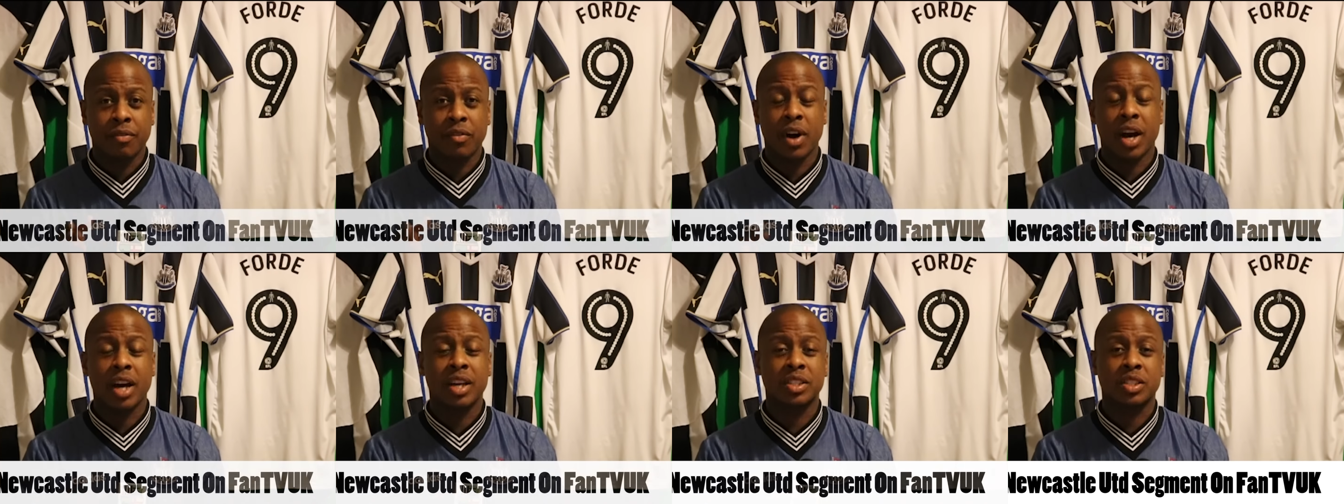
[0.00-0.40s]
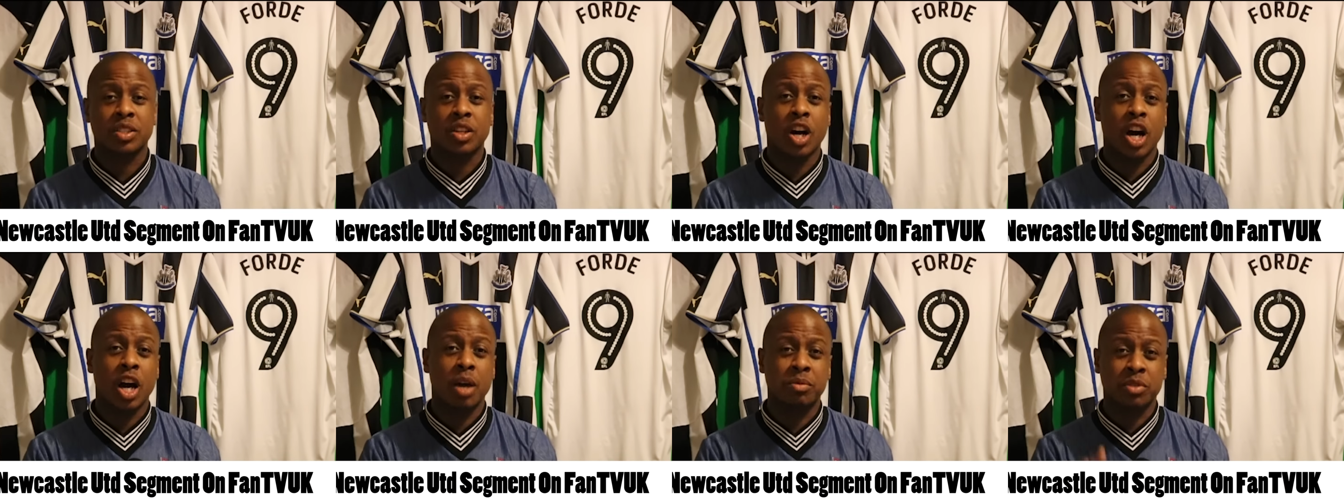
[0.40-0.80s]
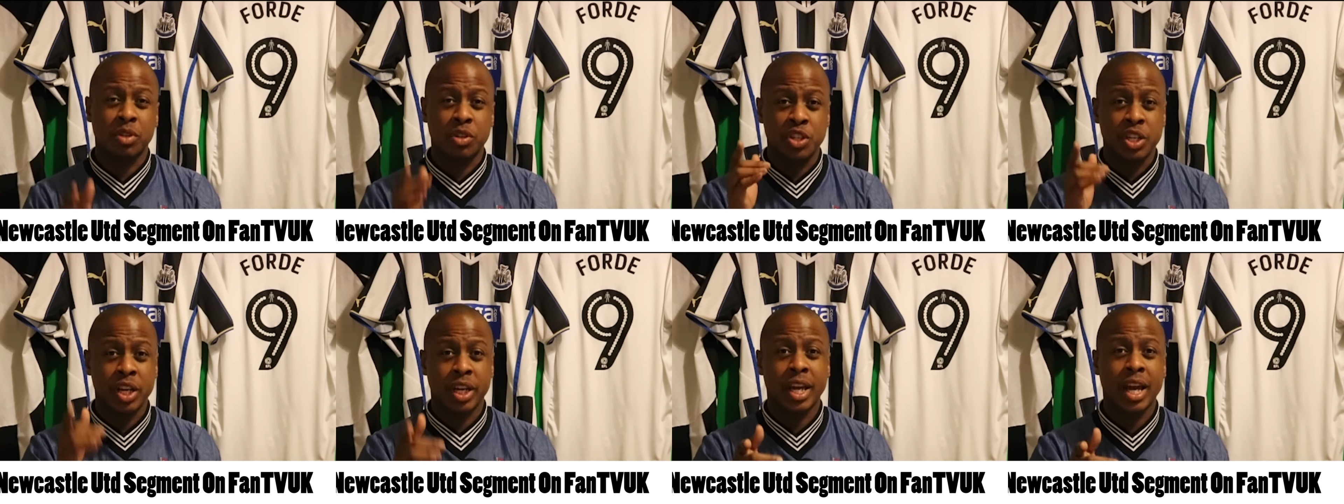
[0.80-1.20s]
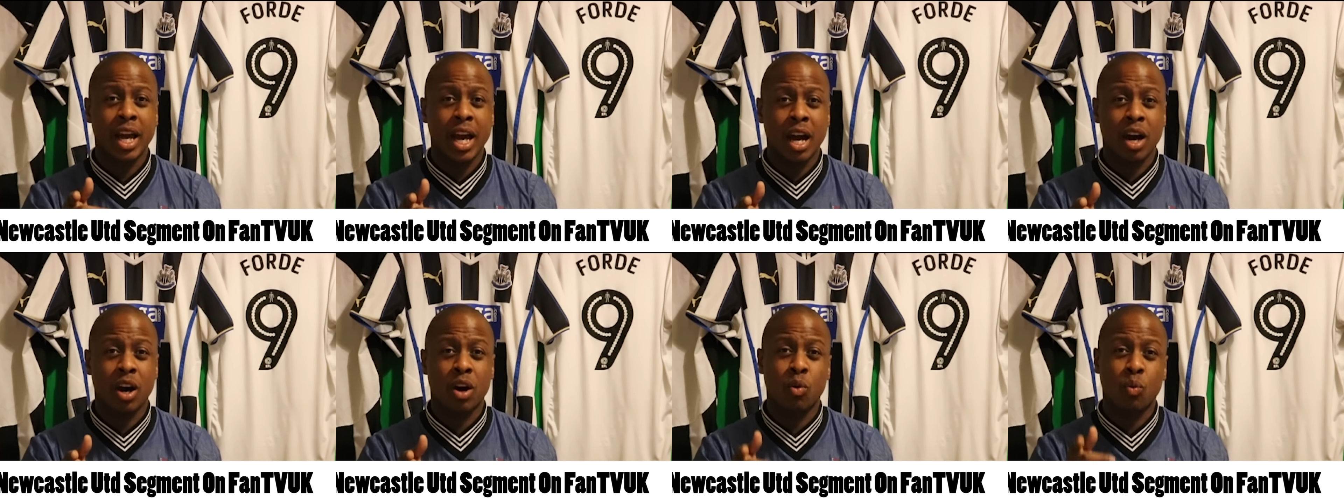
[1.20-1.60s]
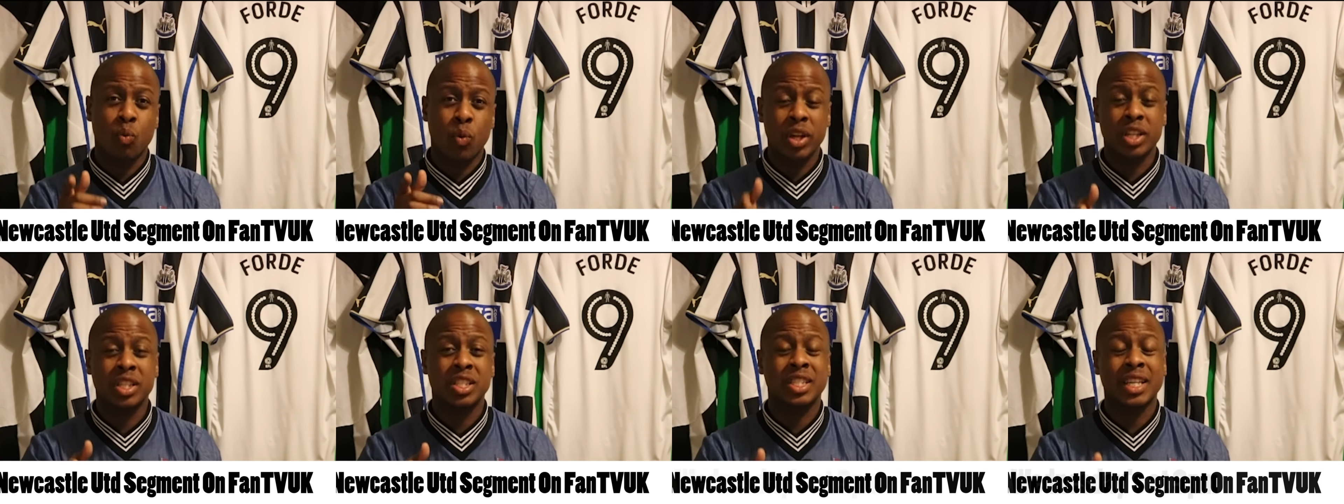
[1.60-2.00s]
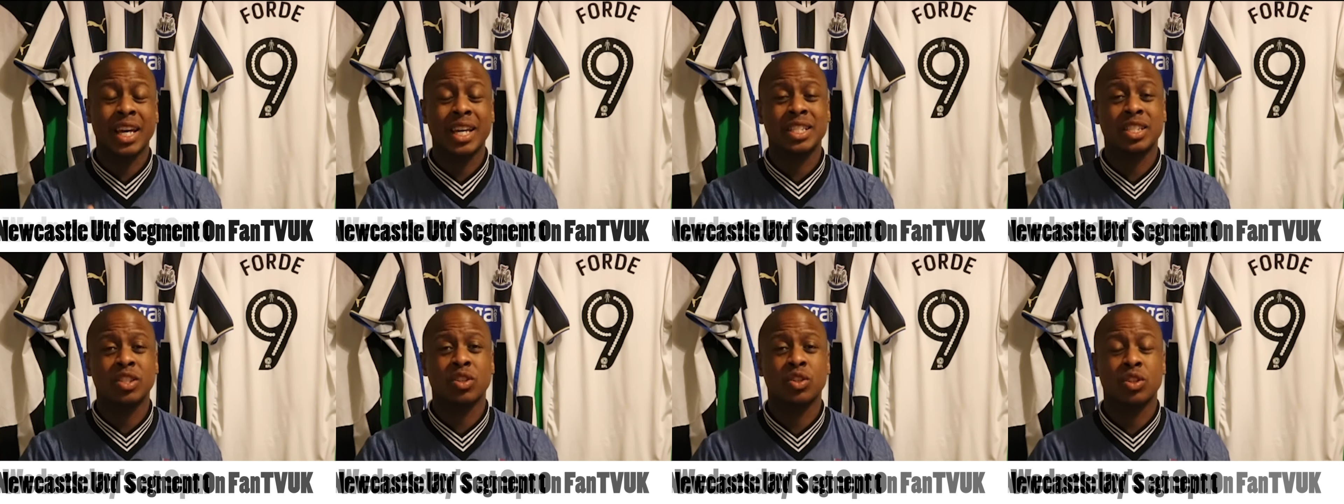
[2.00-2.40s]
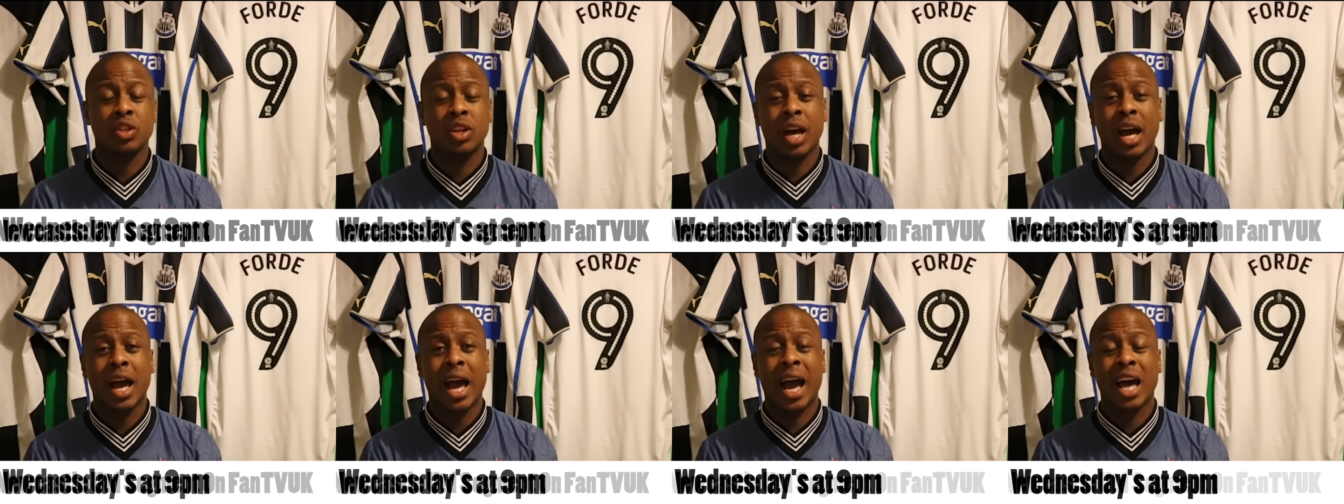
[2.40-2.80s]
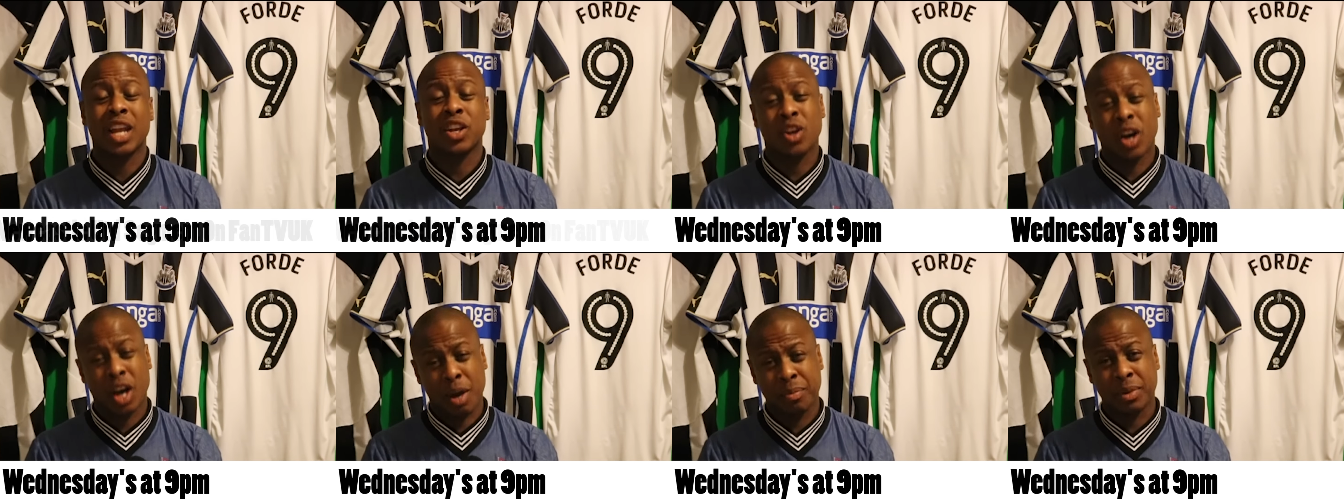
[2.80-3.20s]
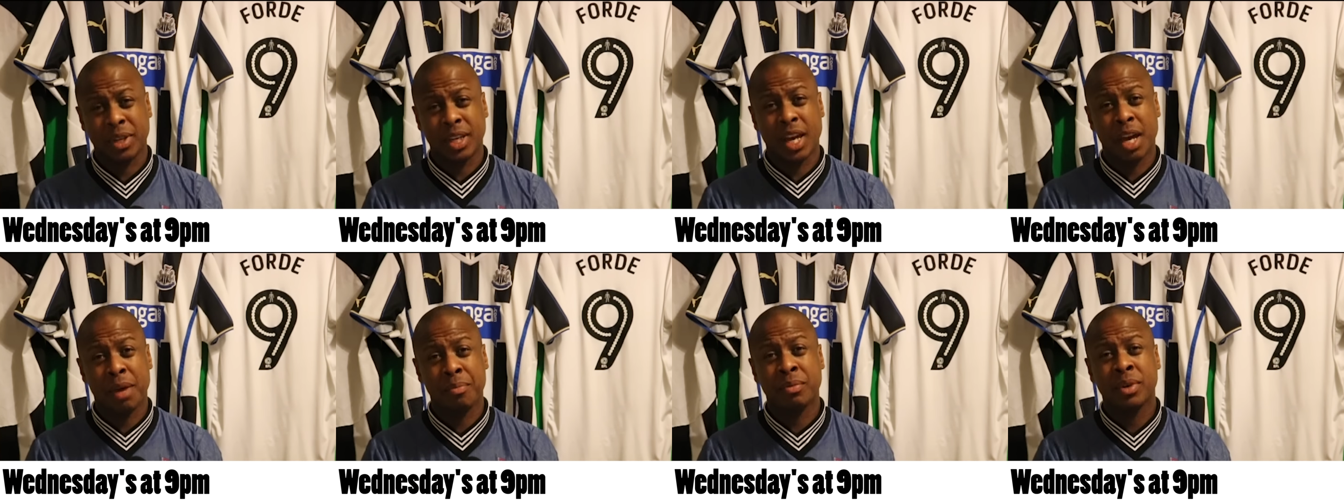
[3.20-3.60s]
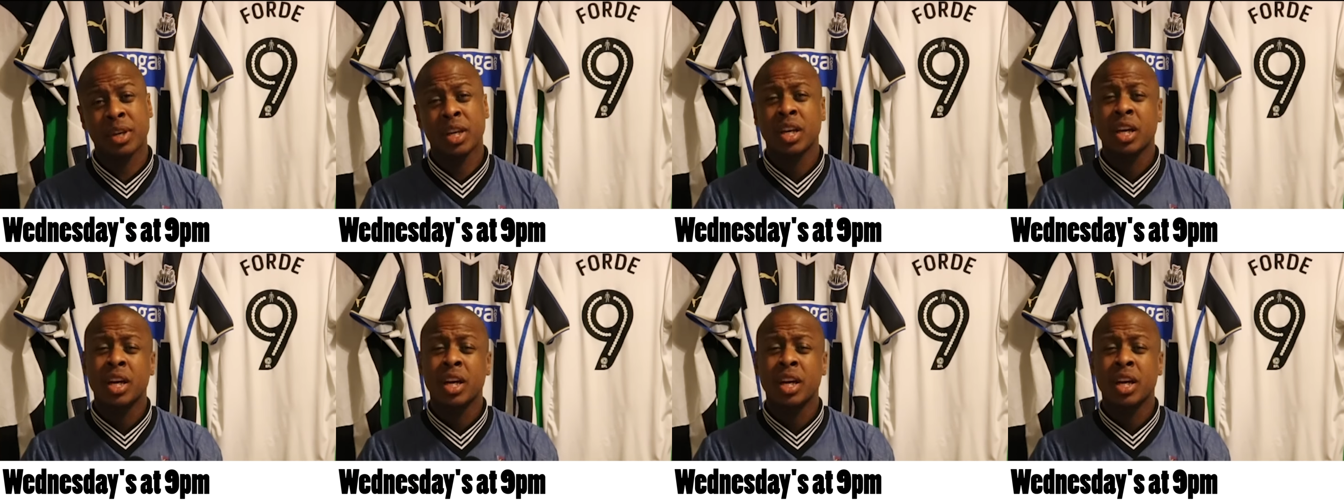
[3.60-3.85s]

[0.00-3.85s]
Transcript: via Skype. So check it out Wednesdays on at 9 p.m.